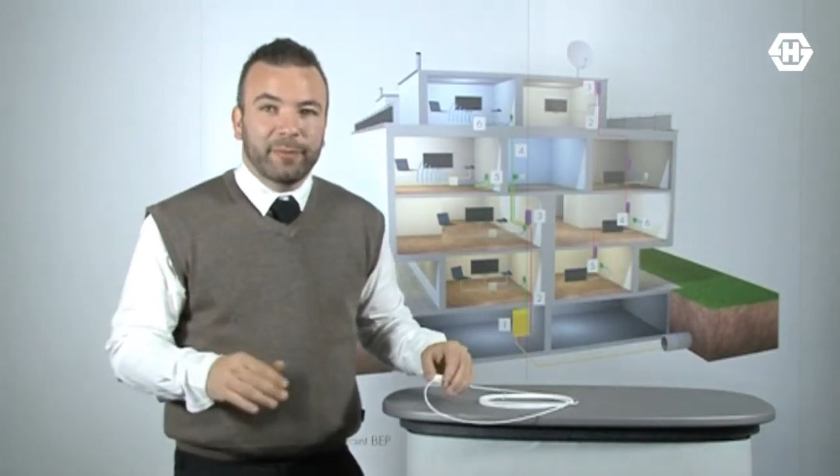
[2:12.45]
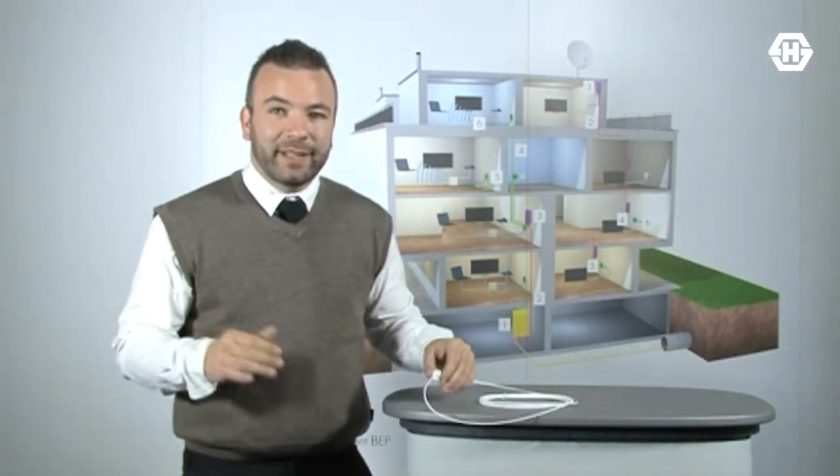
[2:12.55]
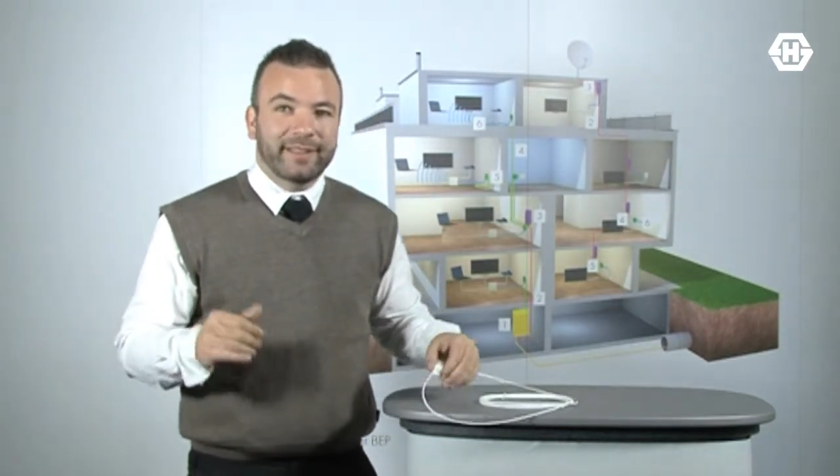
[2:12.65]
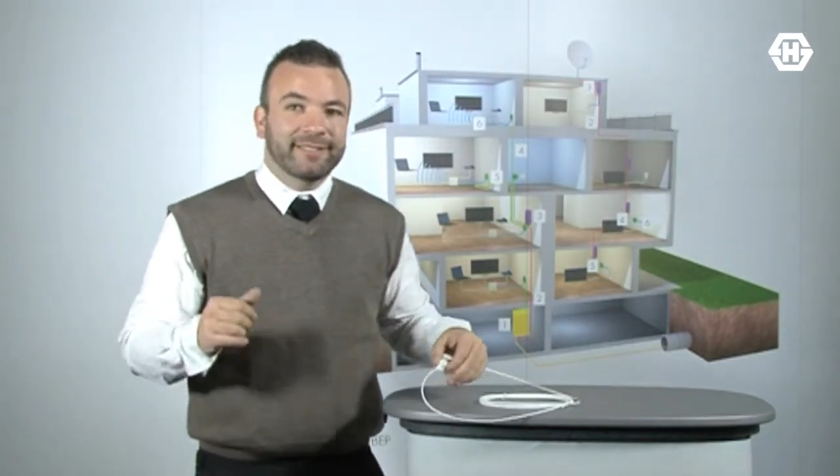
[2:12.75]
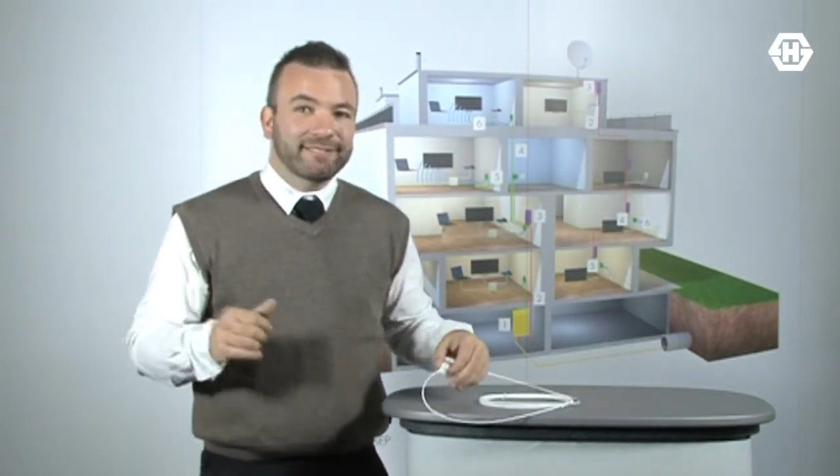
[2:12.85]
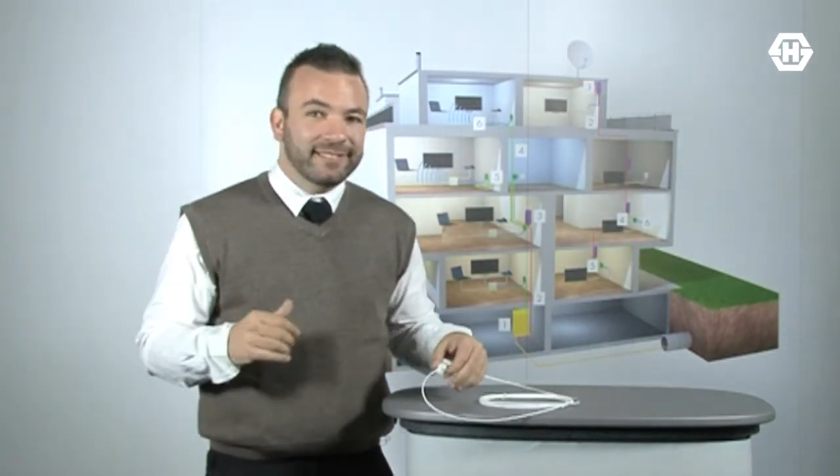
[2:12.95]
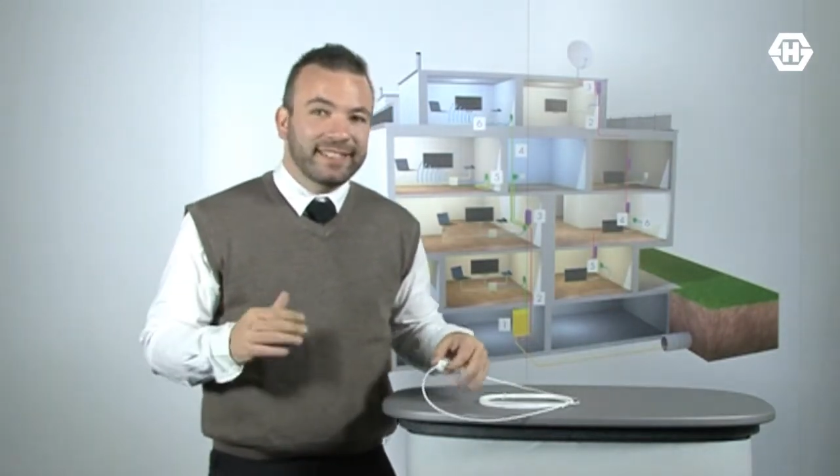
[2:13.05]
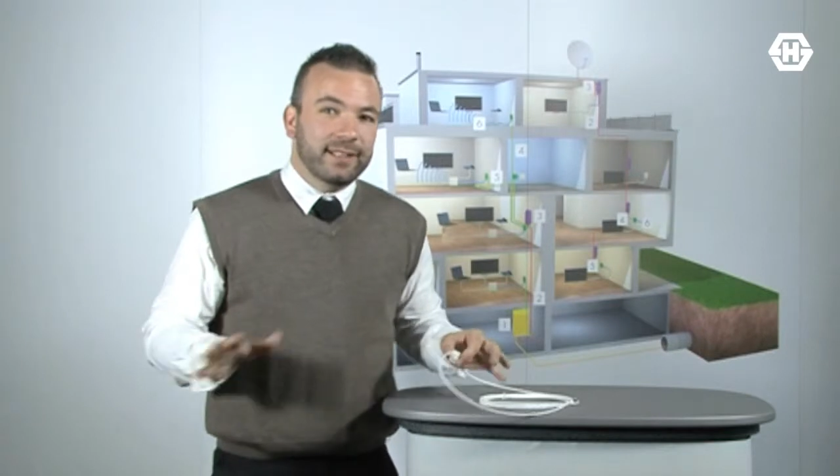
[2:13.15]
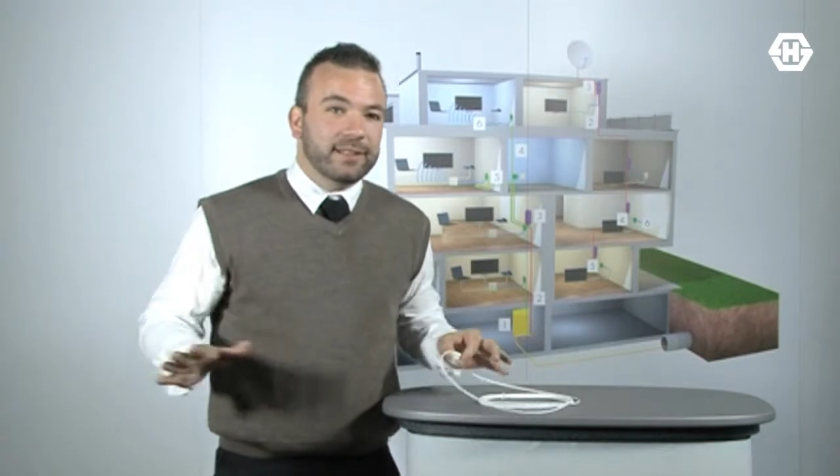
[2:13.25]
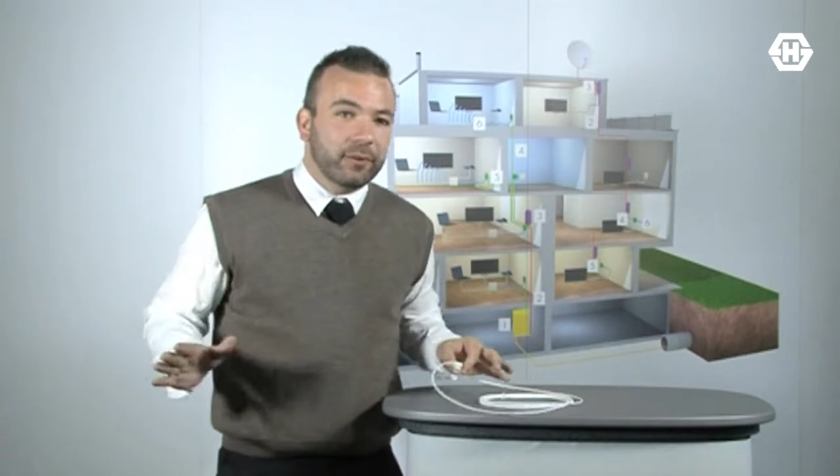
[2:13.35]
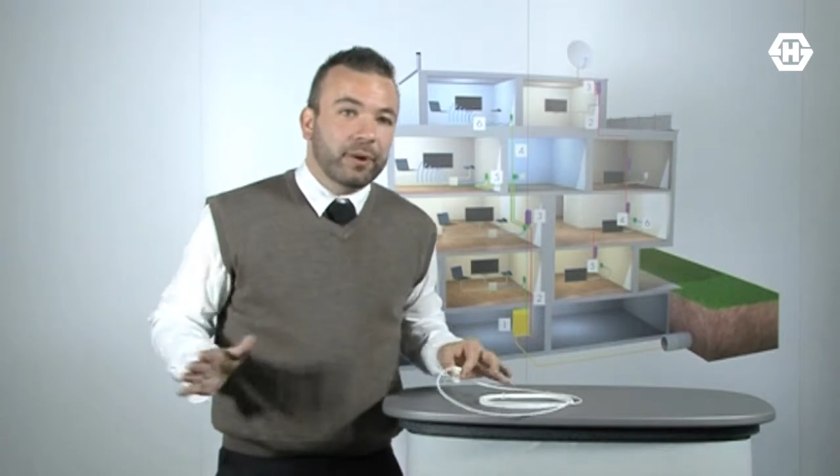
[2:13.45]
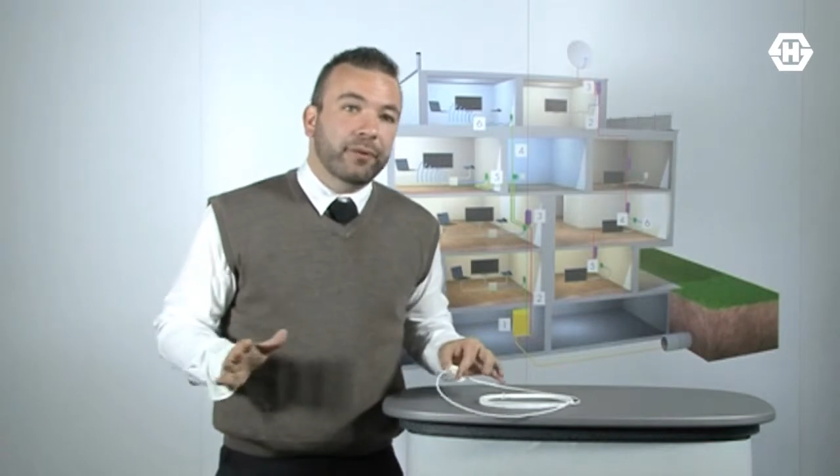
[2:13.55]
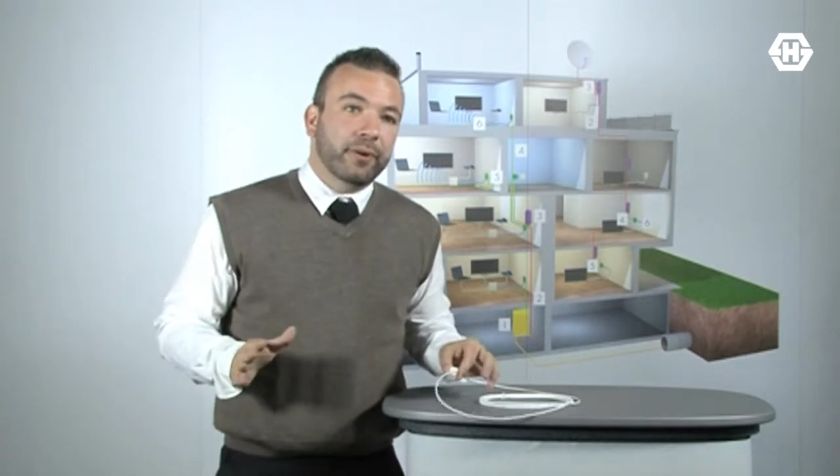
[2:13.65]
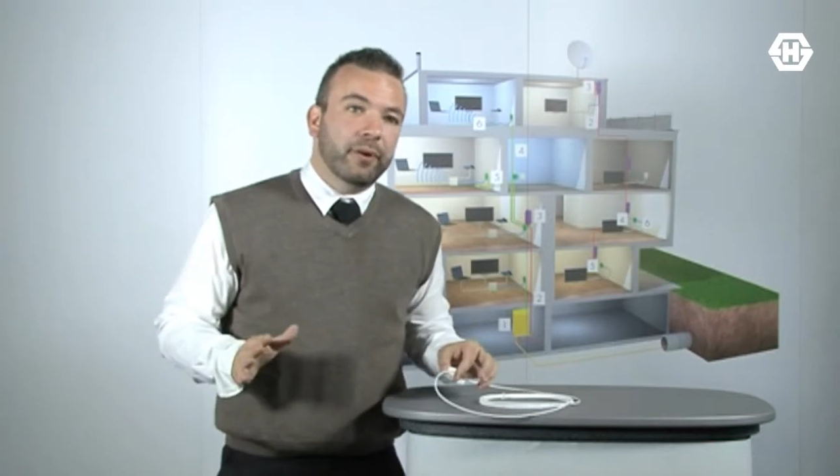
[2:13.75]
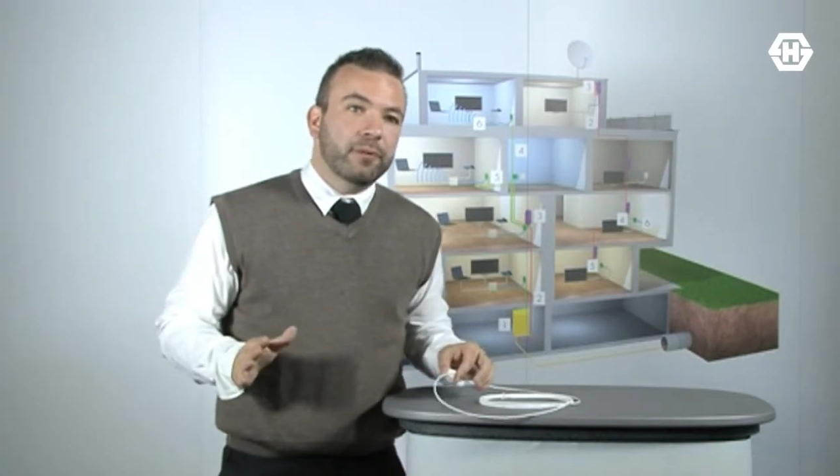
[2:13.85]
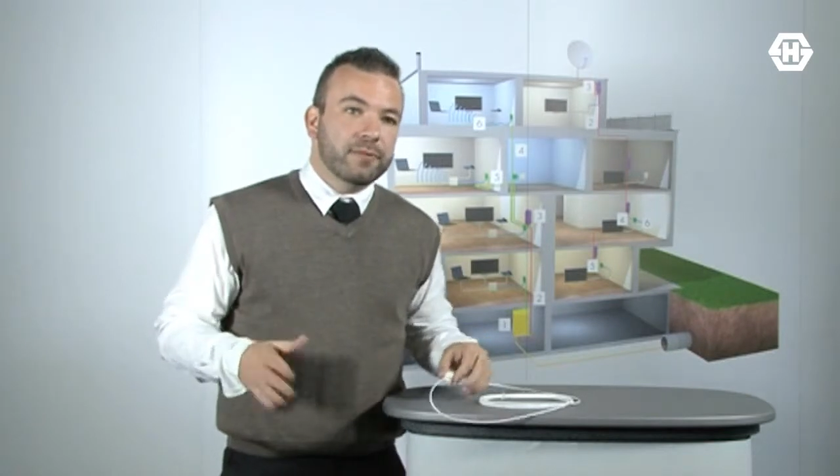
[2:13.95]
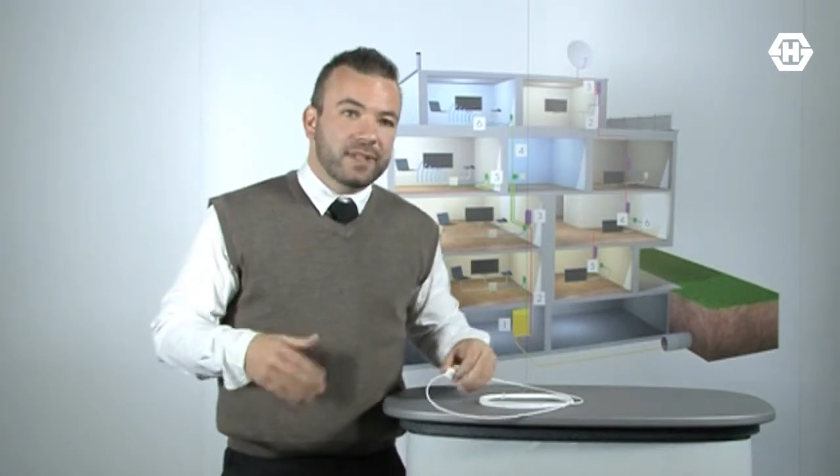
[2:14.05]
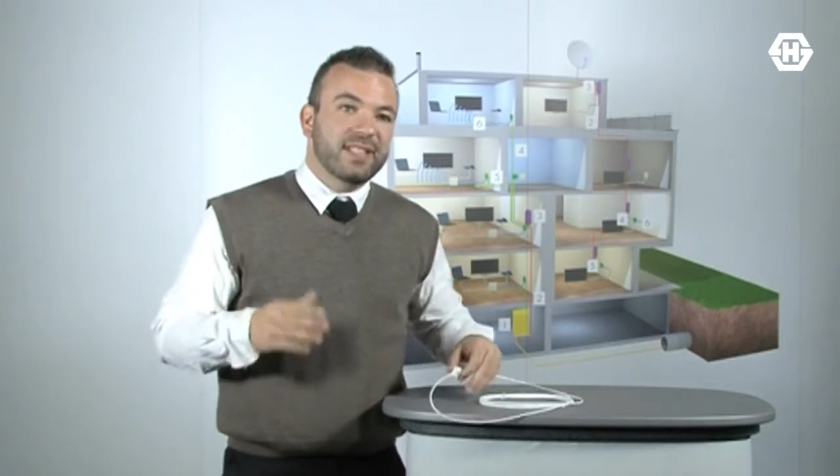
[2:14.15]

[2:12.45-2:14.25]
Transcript: but these are our homes.